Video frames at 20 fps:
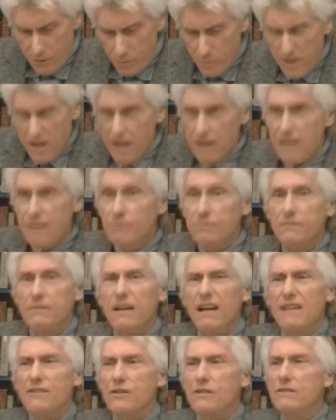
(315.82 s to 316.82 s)
To me,
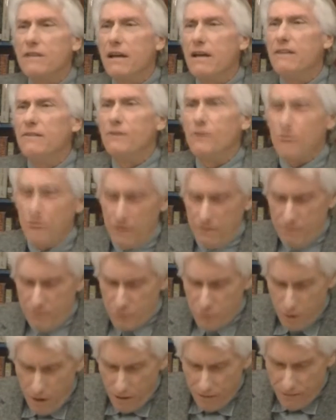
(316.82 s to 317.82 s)
as a 10
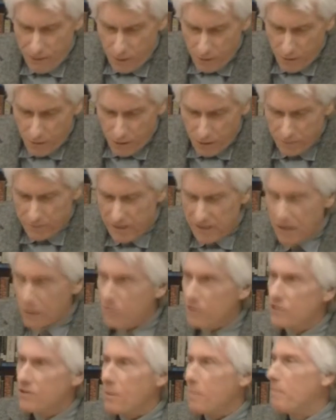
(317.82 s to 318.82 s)
or 12 year old,
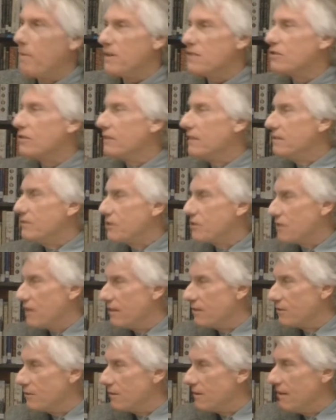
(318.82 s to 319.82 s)
it was a bustling
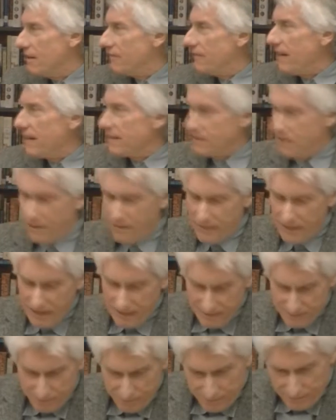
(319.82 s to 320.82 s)
center of
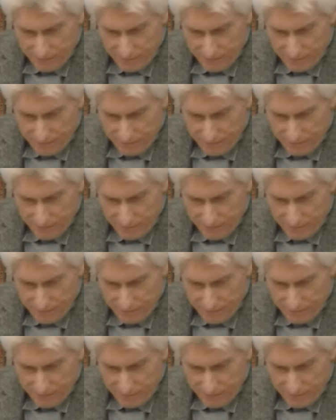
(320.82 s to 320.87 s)
activity.